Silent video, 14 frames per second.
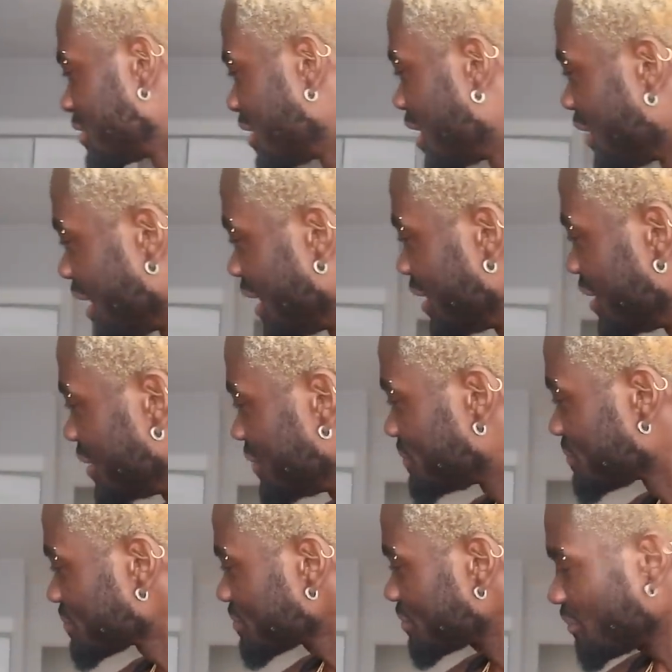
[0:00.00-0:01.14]
Yeah, right?
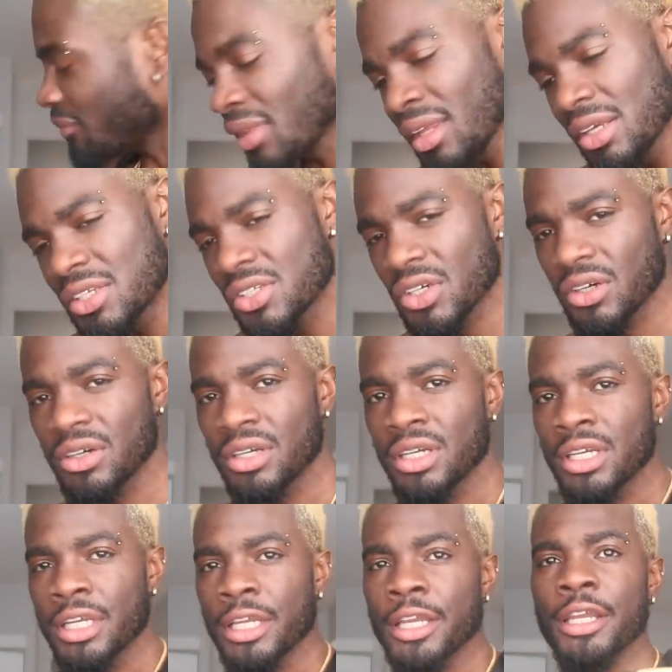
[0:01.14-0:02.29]
So,
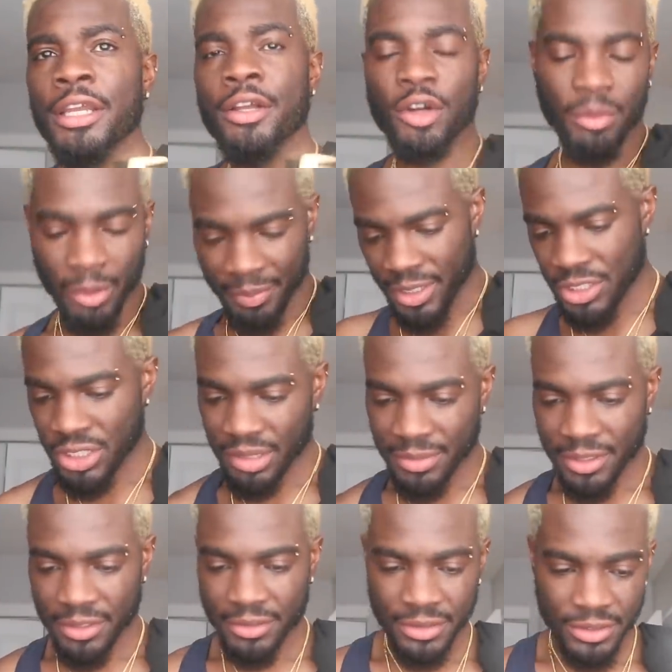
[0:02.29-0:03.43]
come up here,
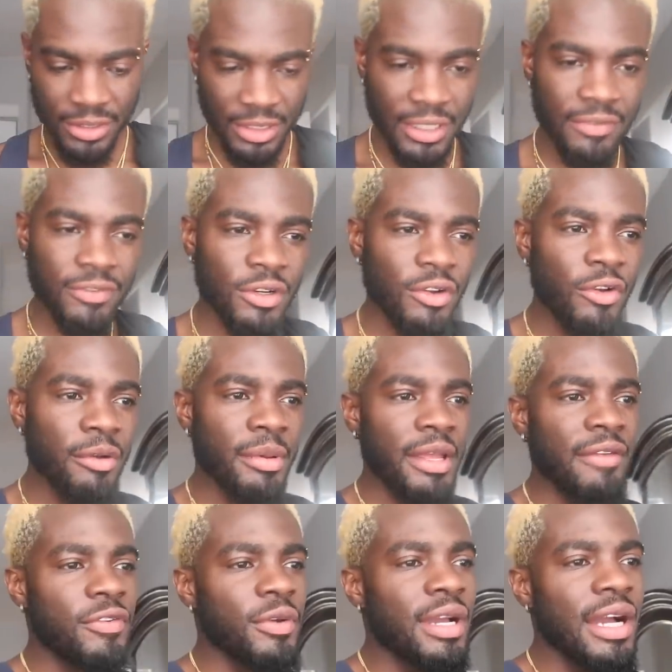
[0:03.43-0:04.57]
Jamir. So,
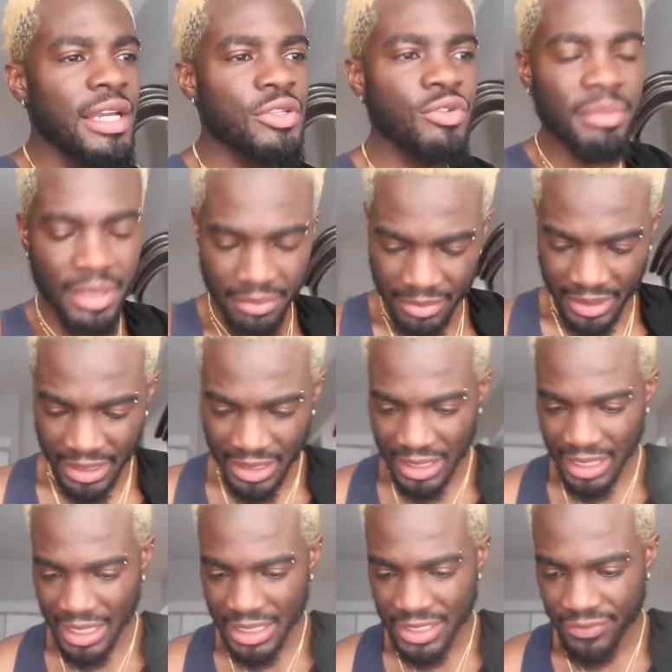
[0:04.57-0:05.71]
if you guys remember the
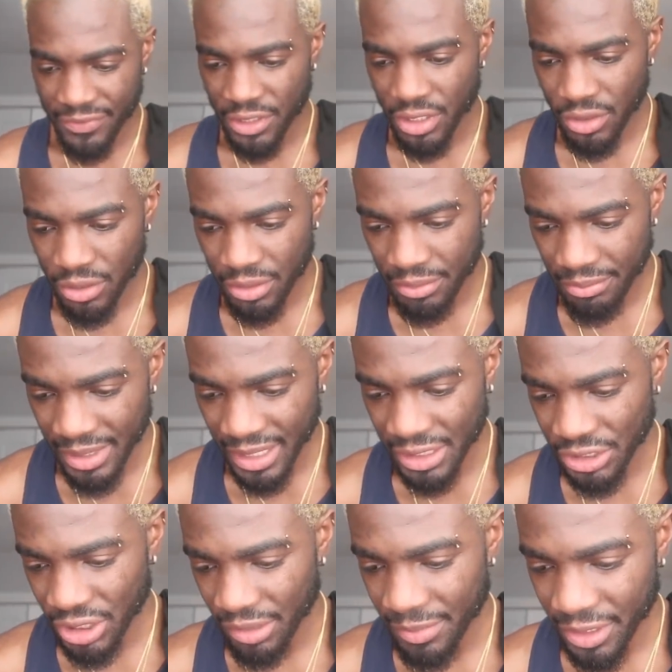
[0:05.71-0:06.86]
last video me
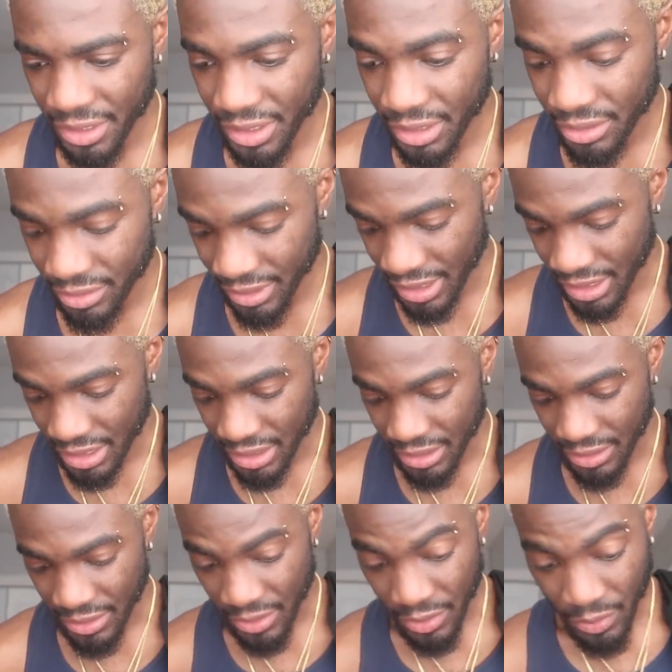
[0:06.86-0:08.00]
and Jamir did together,
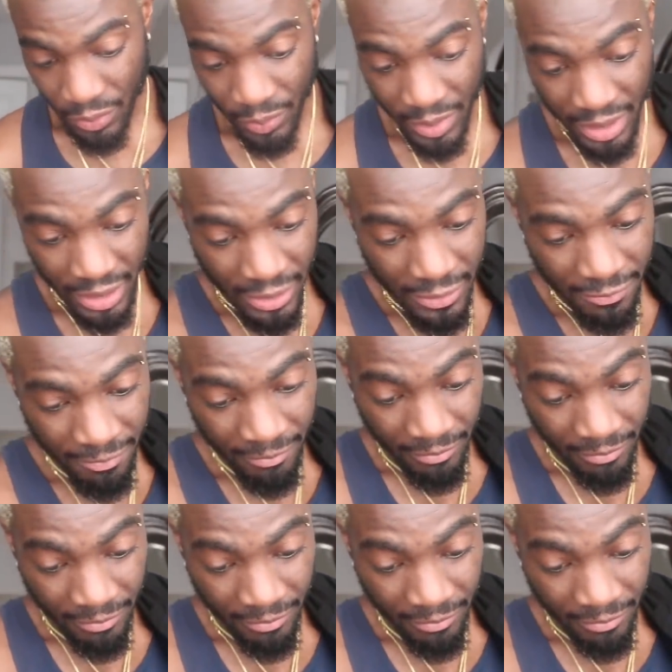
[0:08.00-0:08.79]
where